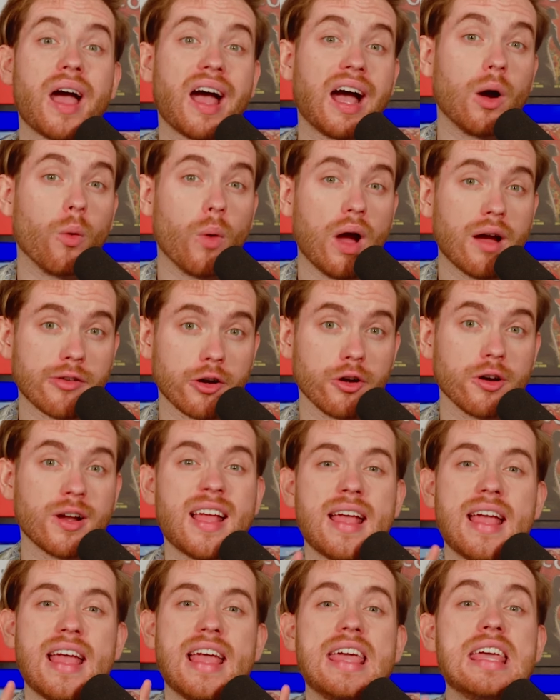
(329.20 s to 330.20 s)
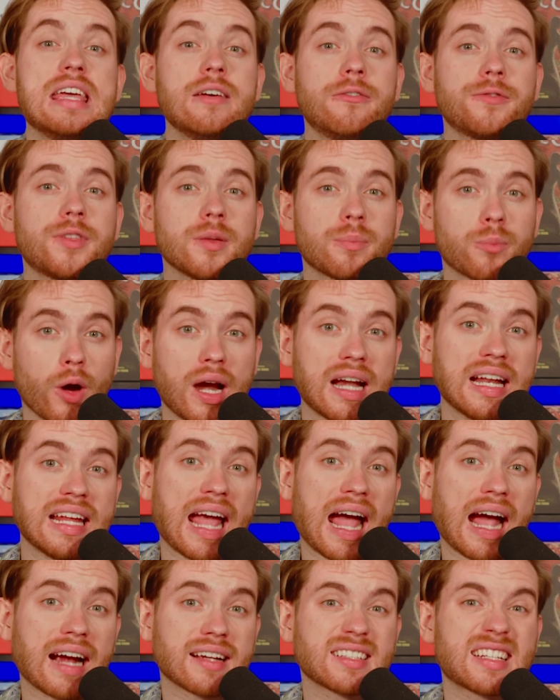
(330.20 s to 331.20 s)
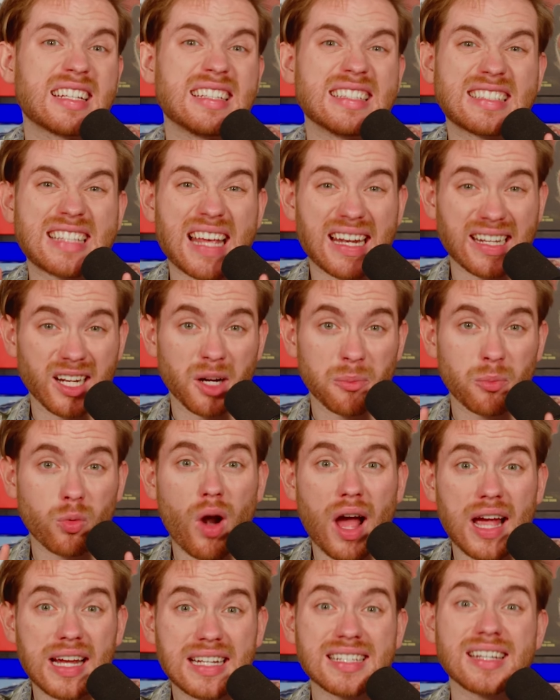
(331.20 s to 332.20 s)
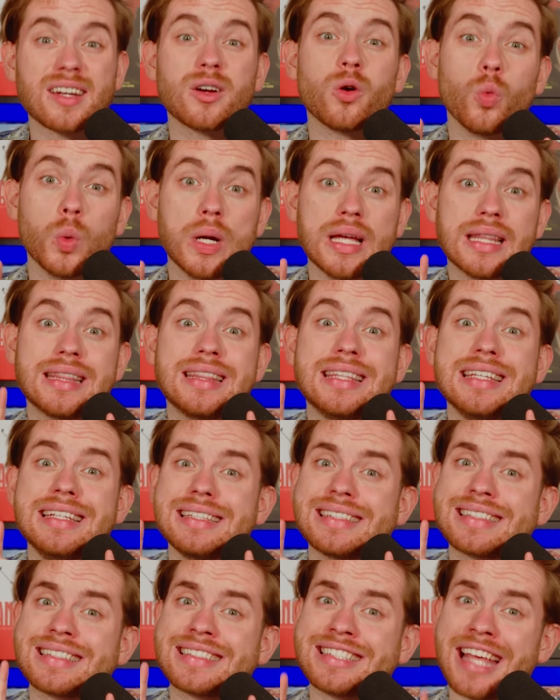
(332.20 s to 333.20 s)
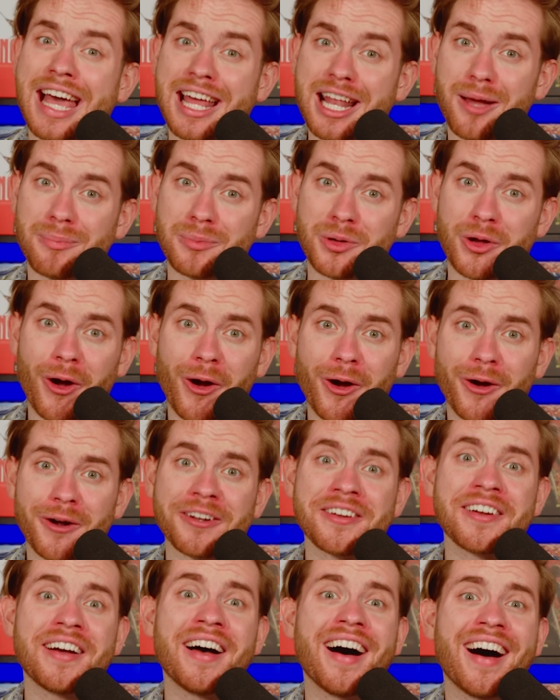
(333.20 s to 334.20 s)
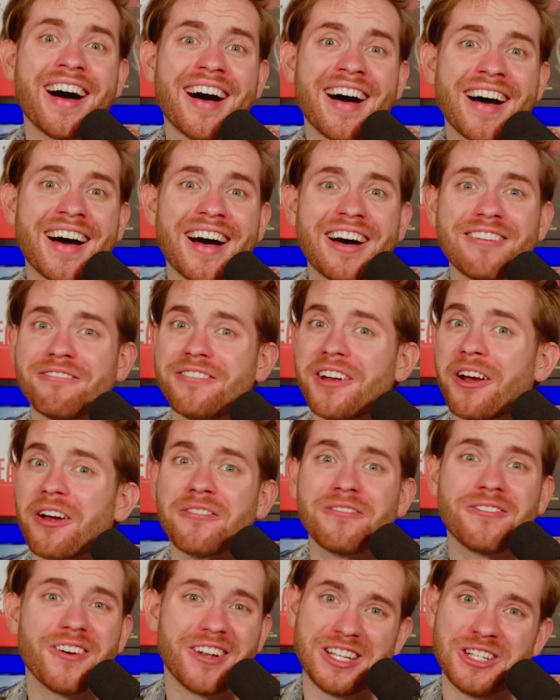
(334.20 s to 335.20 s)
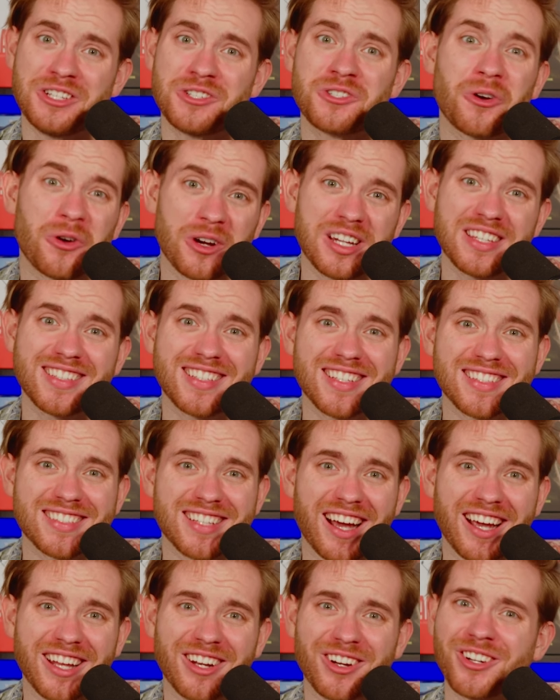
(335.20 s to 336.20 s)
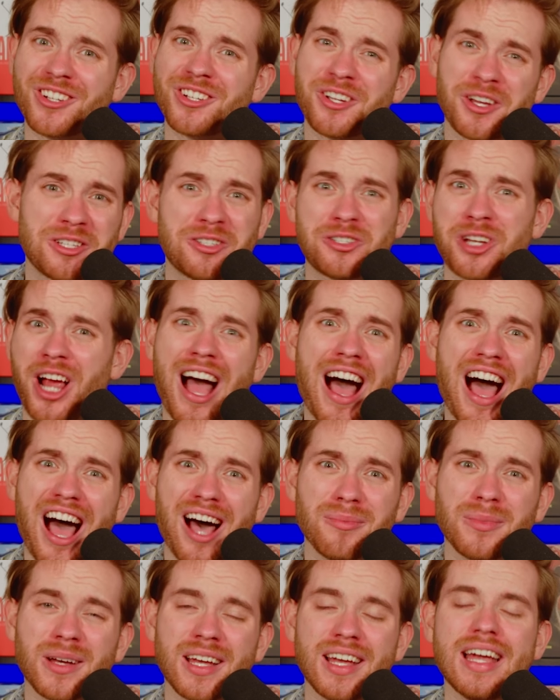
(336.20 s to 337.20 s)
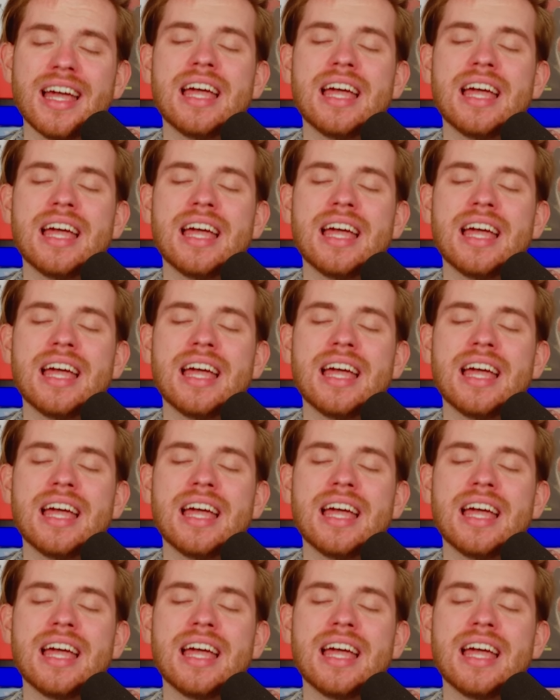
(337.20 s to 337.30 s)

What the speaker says: However, if the Brainiacs can set it up right with the setup card, haha, very funny choice, designer, good job,